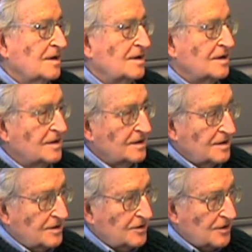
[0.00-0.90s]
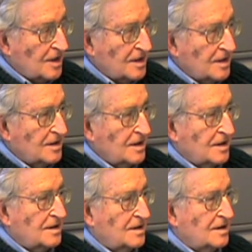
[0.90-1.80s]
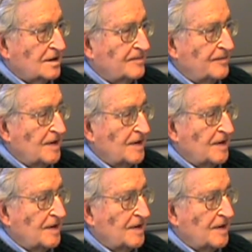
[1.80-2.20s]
He stated that to